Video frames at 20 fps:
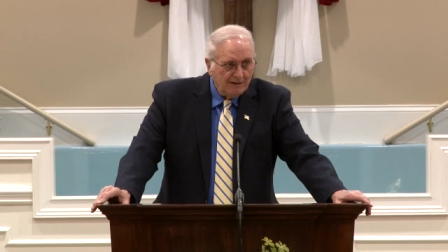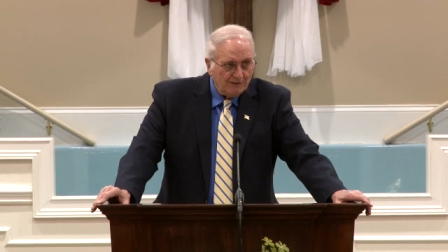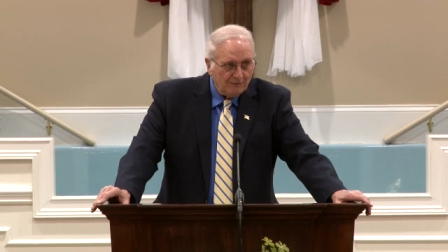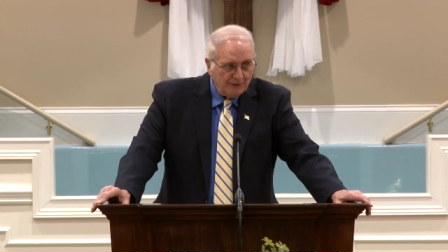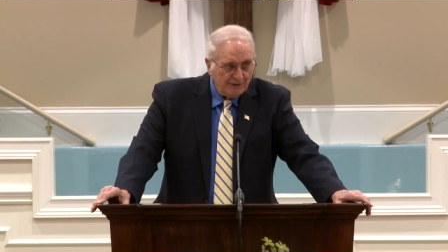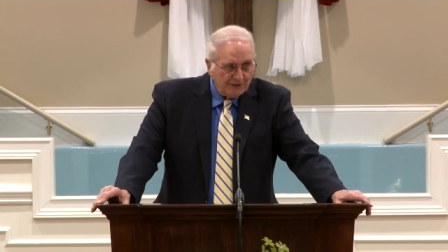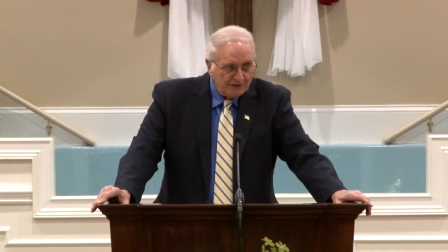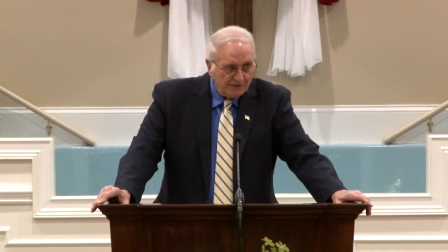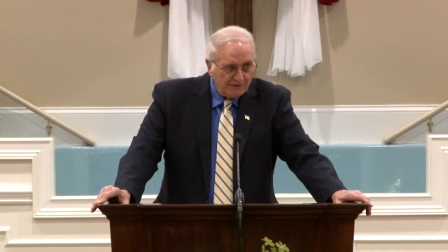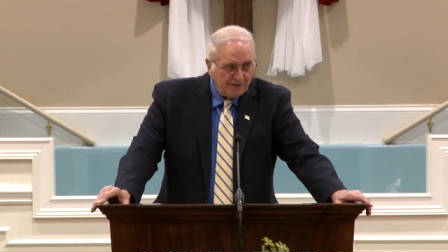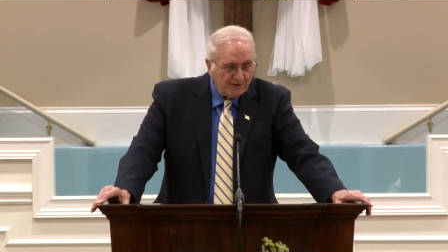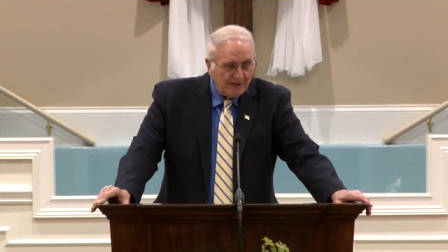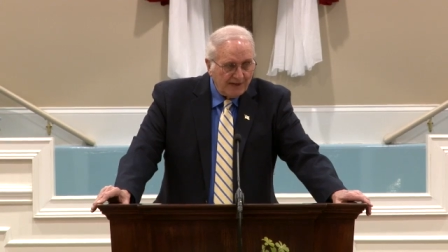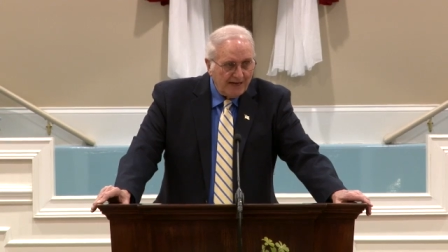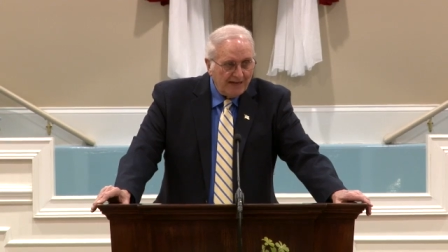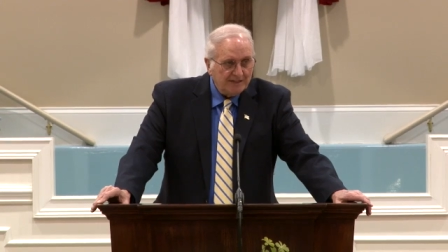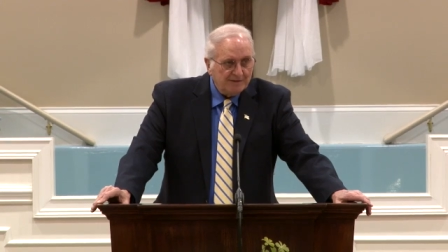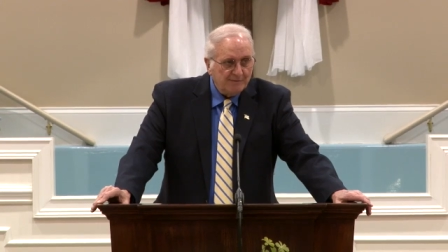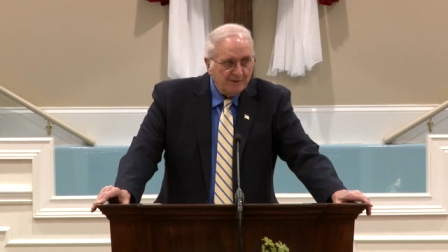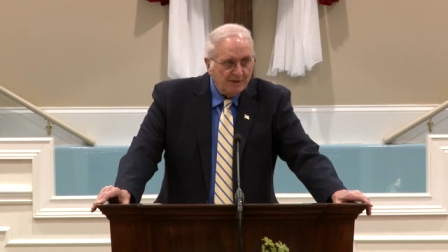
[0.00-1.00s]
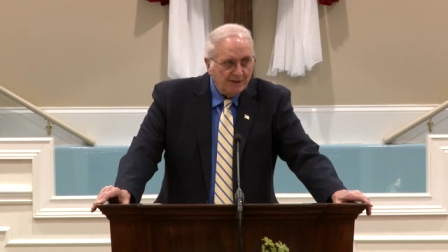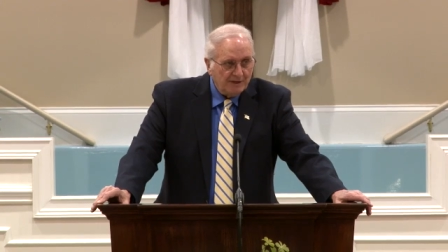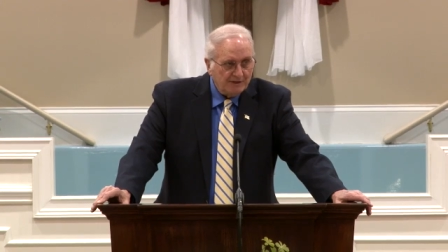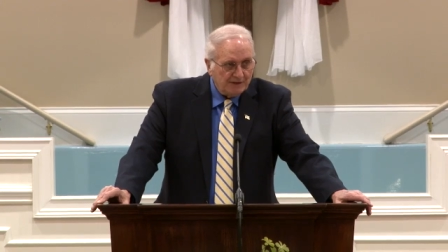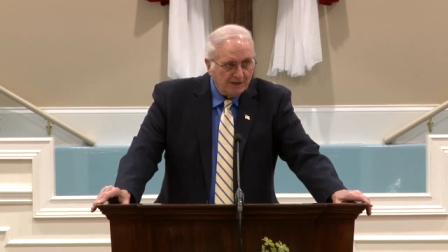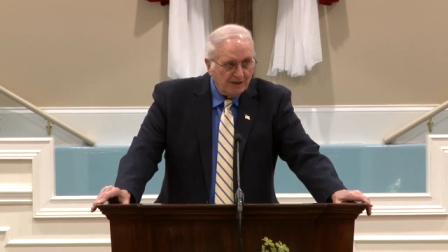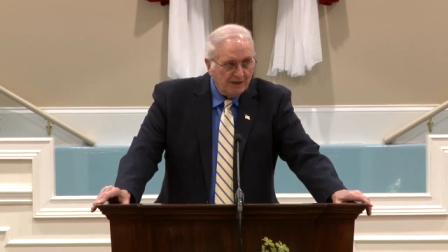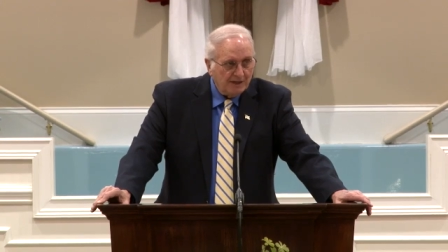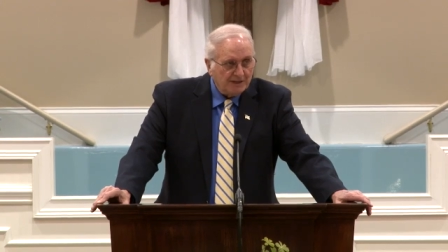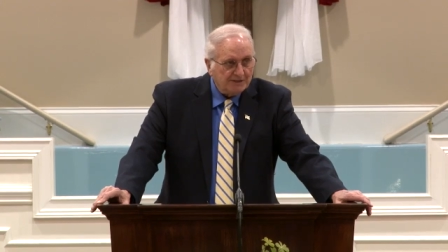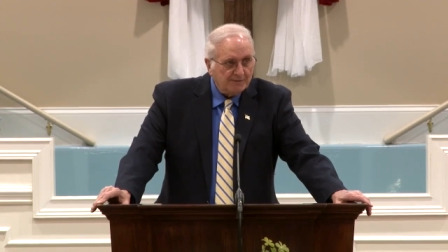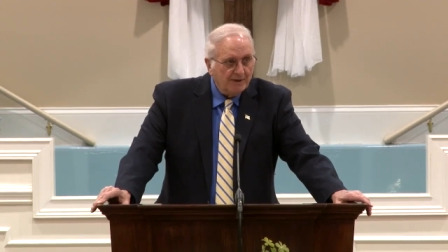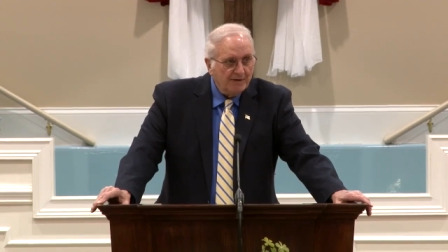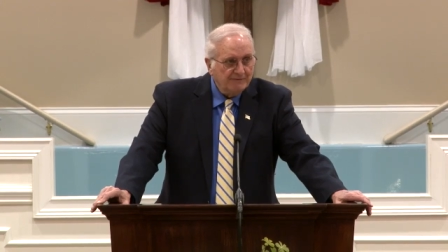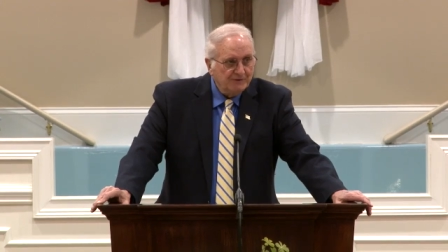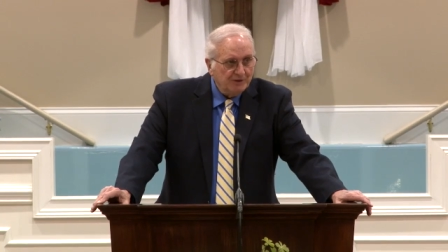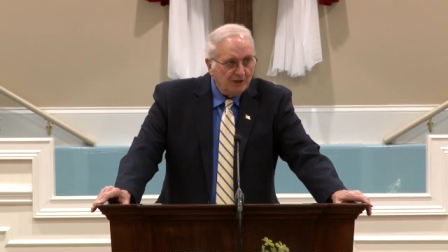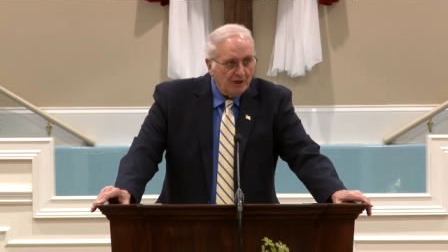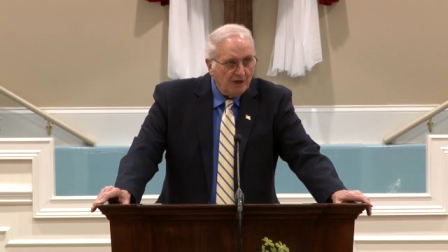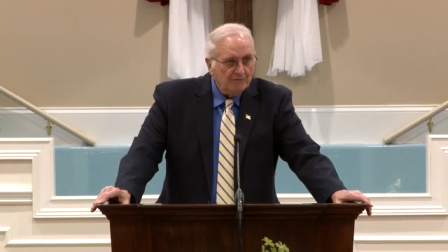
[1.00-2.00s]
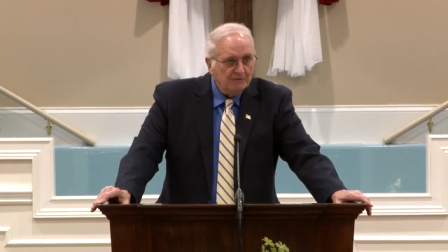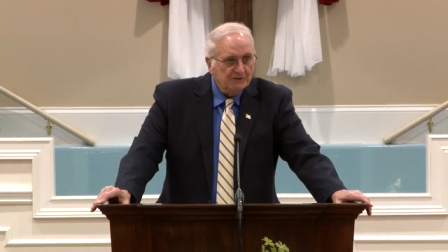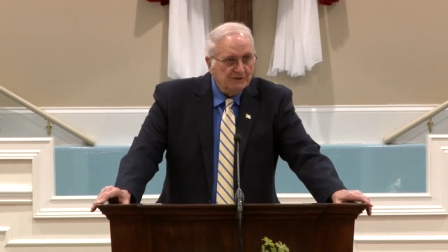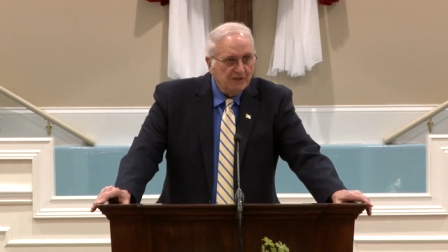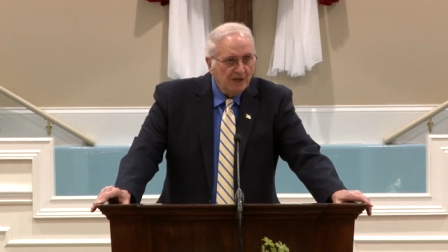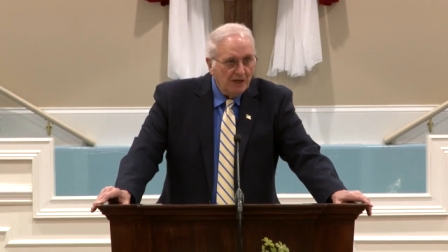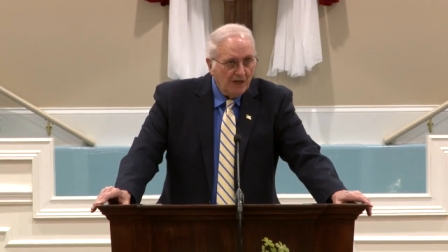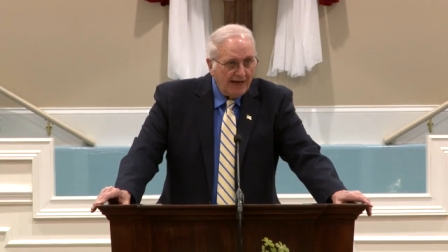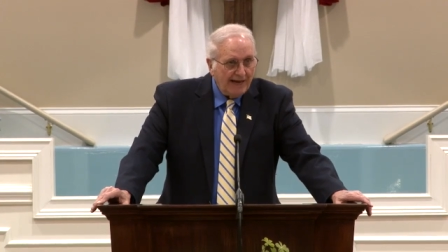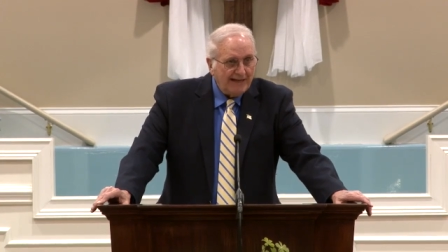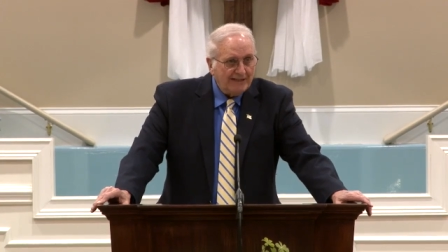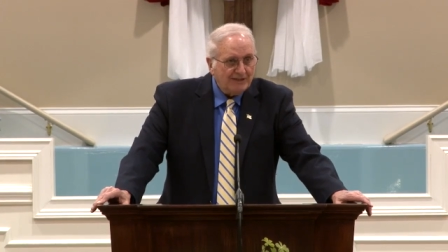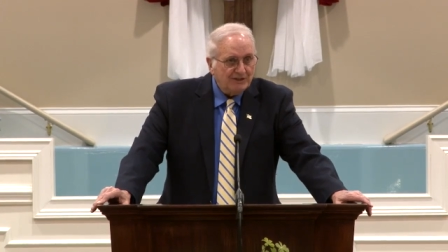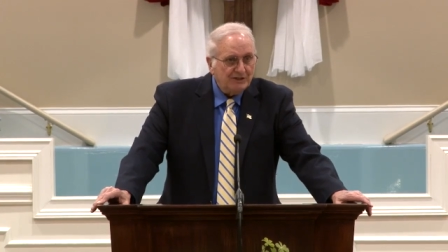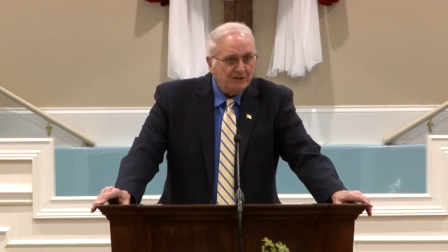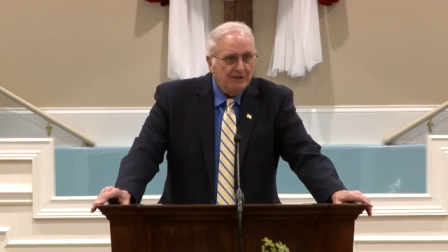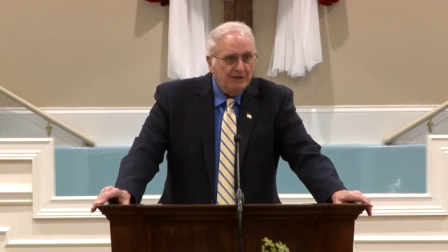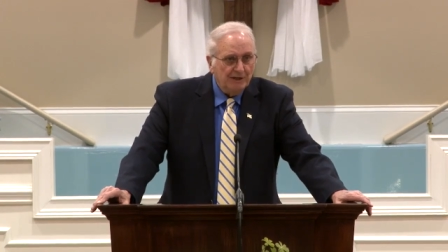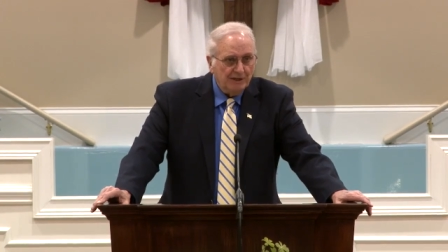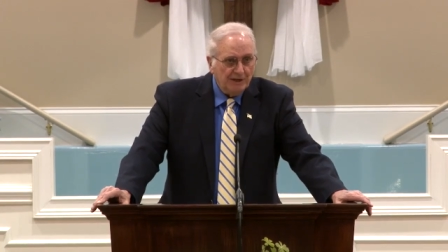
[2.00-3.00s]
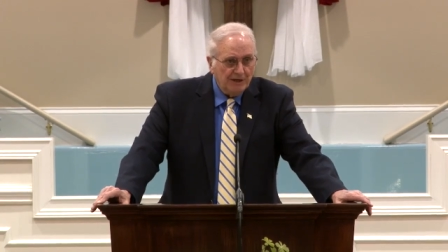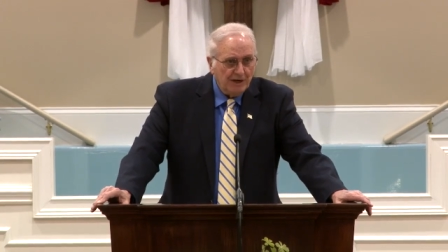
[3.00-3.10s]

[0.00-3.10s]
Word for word: The reason for that is because the gospel of John was the last